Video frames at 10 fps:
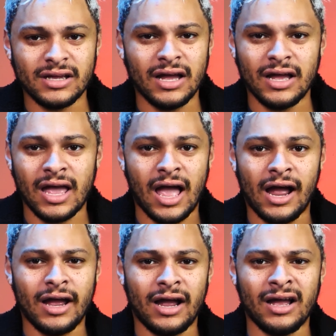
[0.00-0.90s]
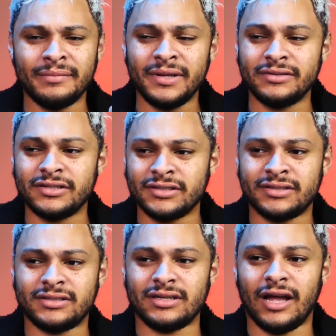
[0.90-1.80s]

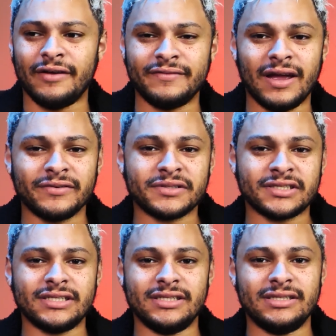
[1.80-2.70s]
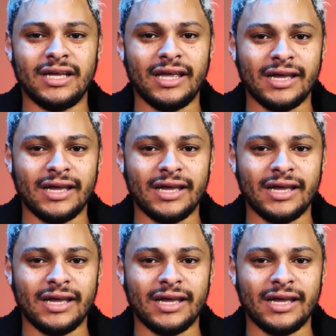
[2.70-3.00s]
I've never seen